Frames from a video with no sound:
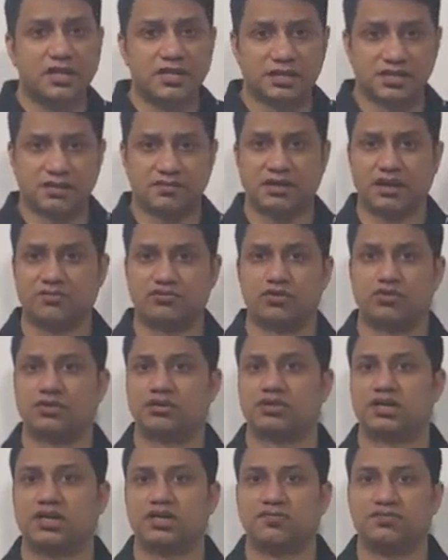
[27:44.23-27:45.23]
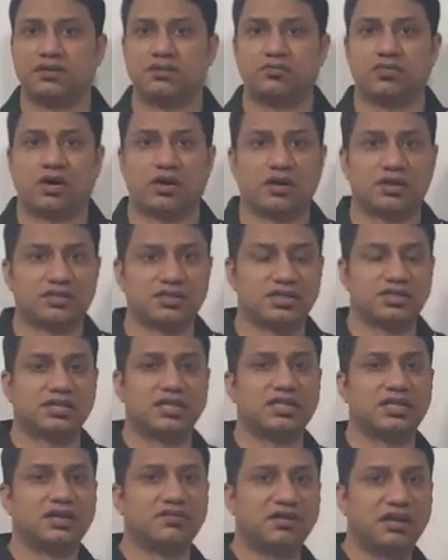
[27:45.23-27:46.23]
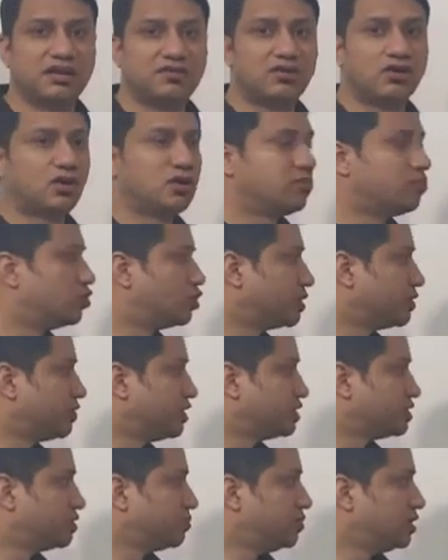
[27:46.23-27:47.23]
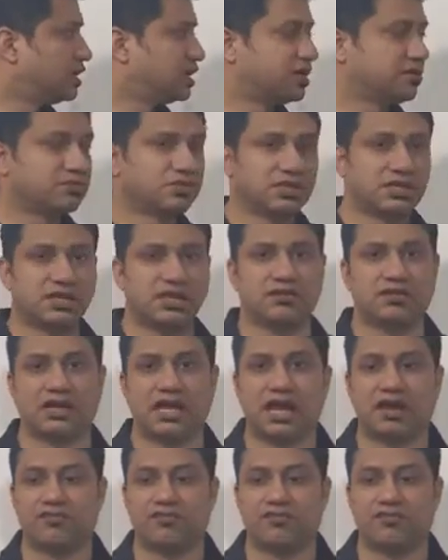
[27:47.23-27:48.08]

They will have 2 or 3 different products, and then they will have a lot of motivation built in. They will